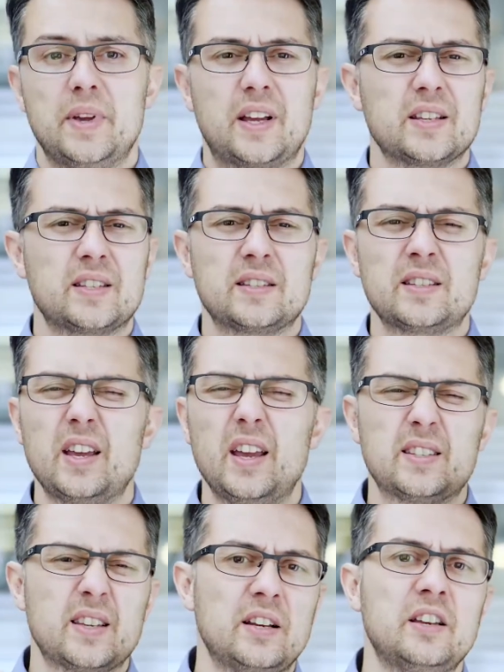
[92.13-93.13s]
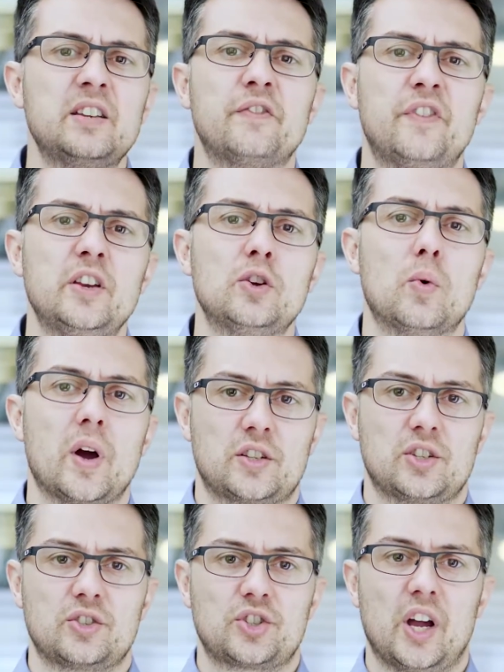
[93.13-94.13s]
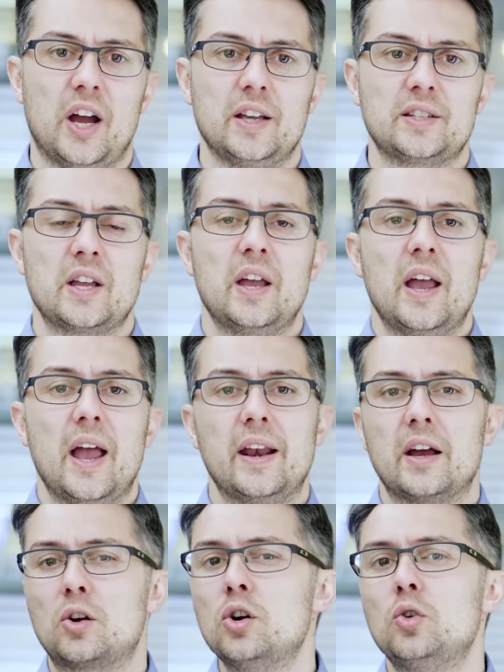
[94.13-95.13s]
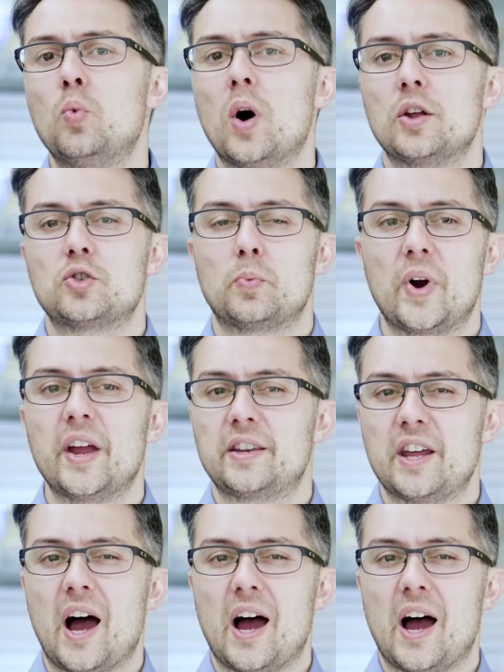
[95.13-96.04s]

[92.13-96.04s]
because it's an individual exercise and a good one to break the